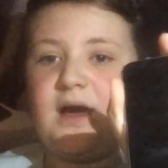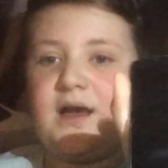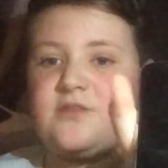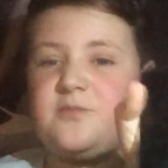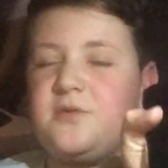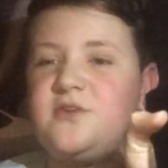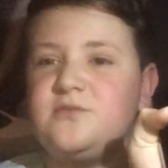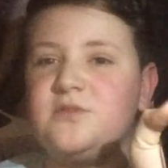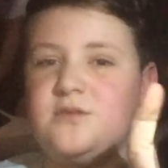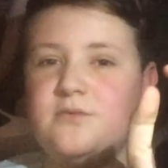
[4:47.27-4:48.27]
and to be
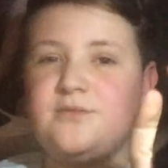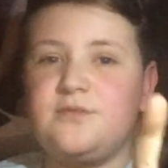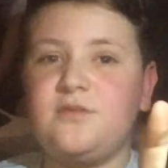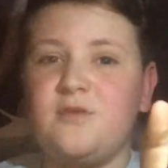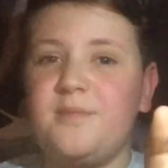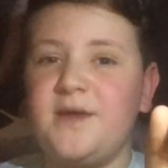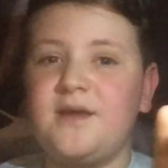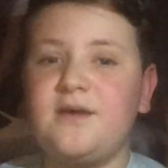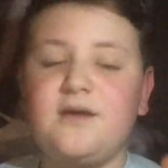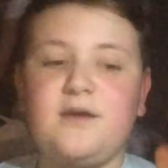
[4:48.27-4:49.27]
honest with you, it was too
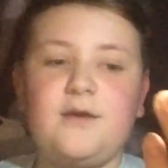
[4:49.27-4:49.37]
big